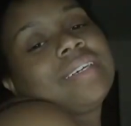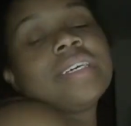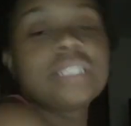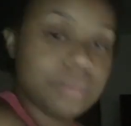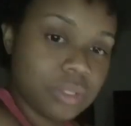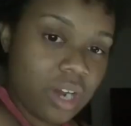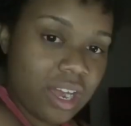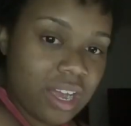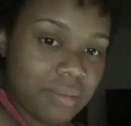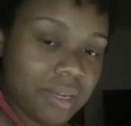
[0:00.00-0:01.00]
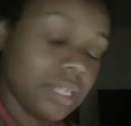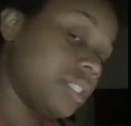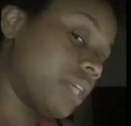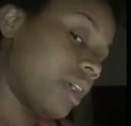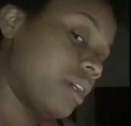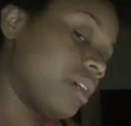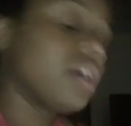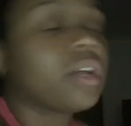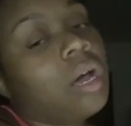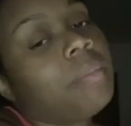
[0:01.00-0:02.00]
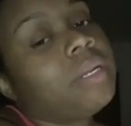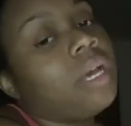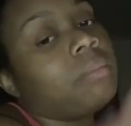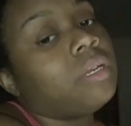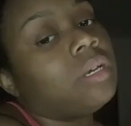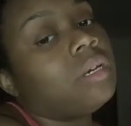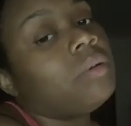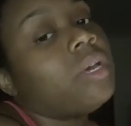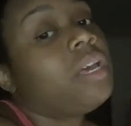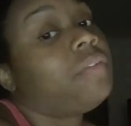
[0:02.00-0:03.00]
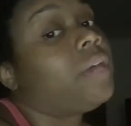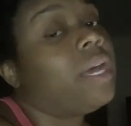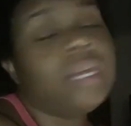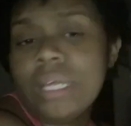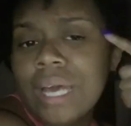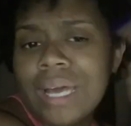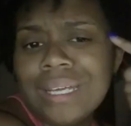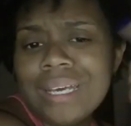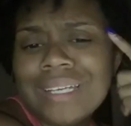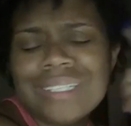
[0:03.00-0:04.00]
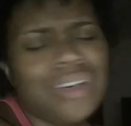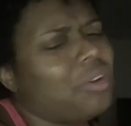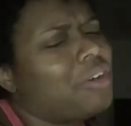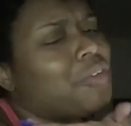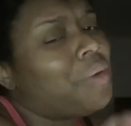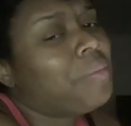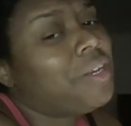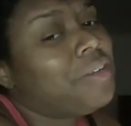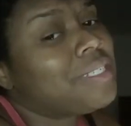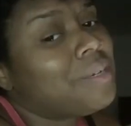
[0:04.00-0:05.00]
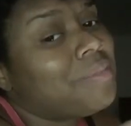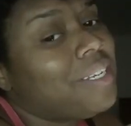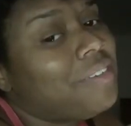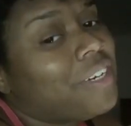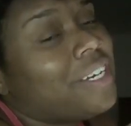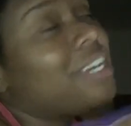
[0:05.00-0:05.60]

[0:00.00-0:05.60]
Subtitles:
subscribe, share, comment down below if you got any ideas or if you want me to do something different.